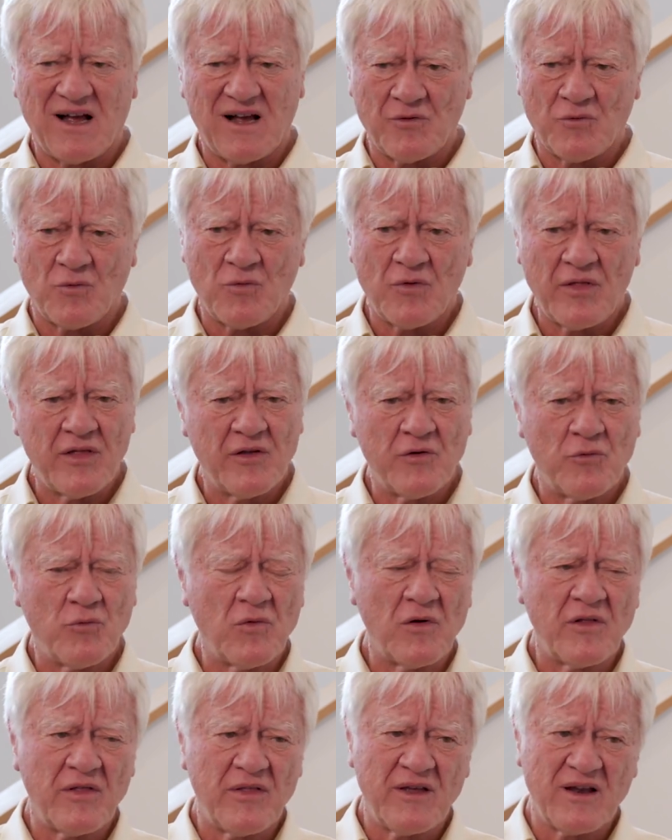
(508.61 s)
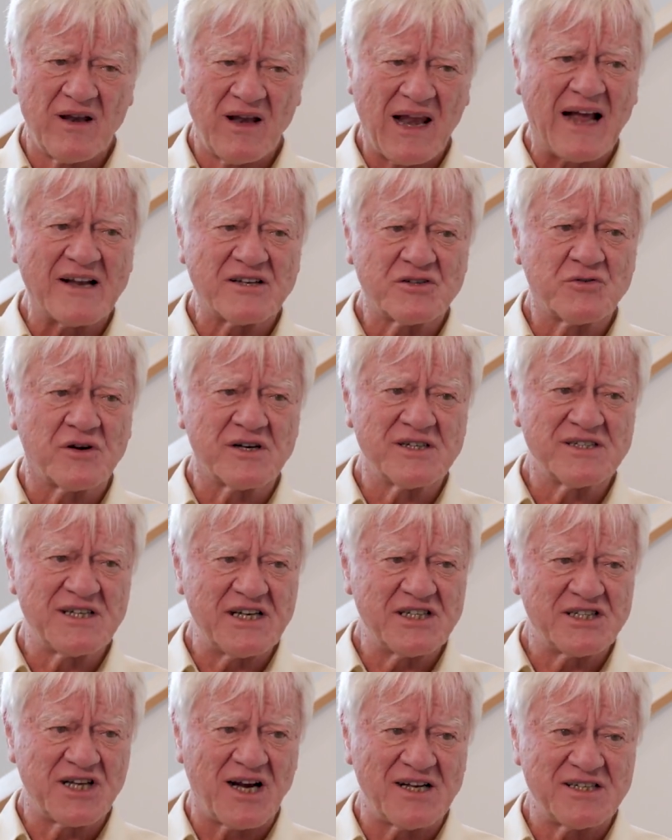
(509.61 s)
Uh, the, the last
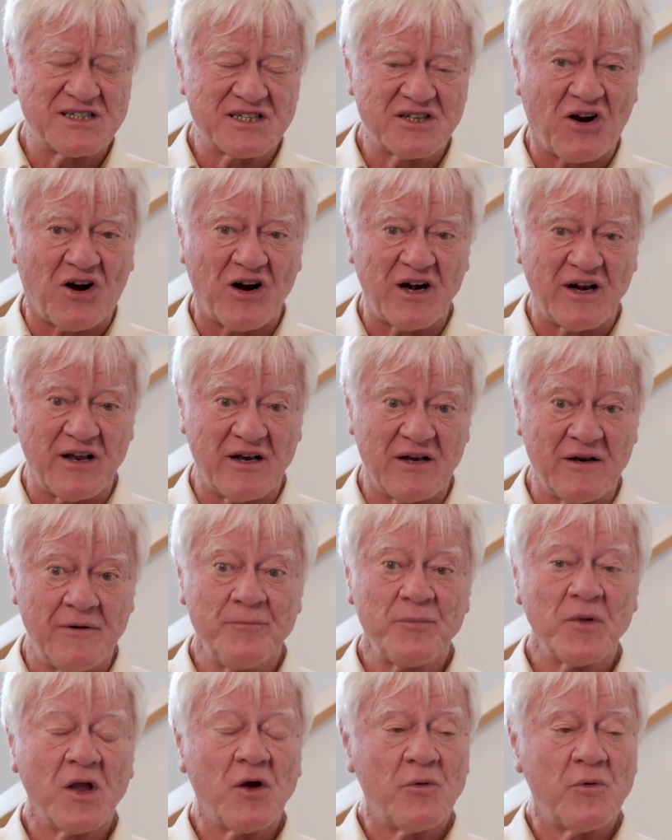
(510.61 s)
organization I started,